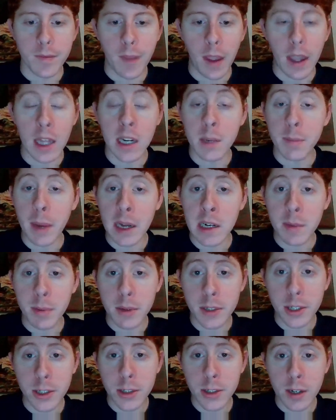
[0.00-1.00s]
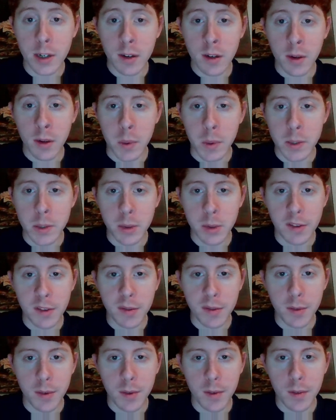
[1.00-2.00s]
in a better position once
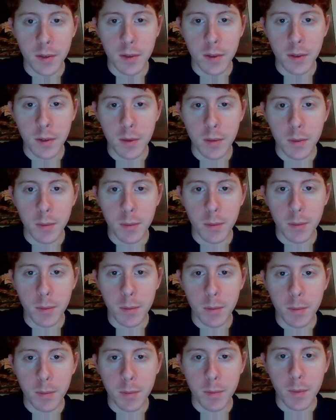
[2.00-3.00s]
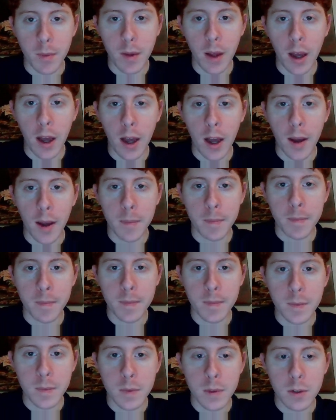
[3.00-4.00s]
we've um,
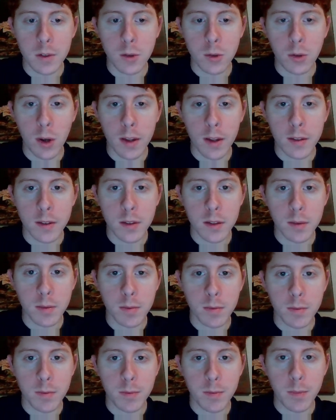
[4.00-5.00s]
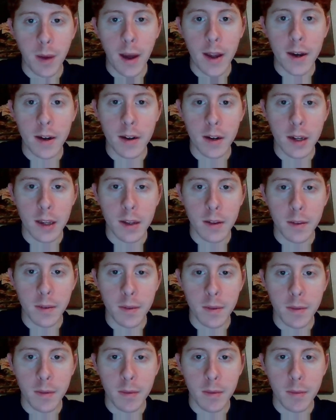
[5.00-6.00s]
transpired it,
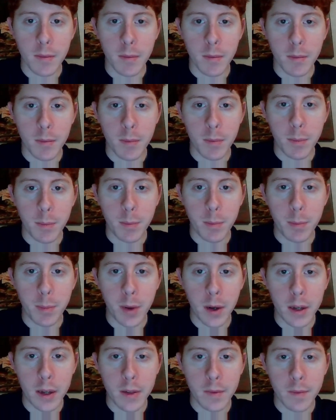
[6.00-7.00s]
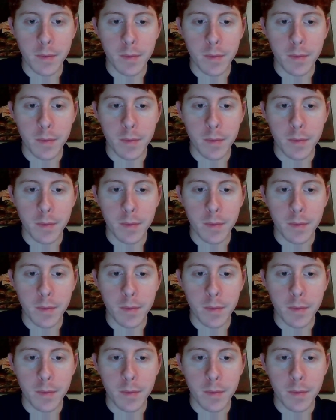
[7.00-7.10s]
but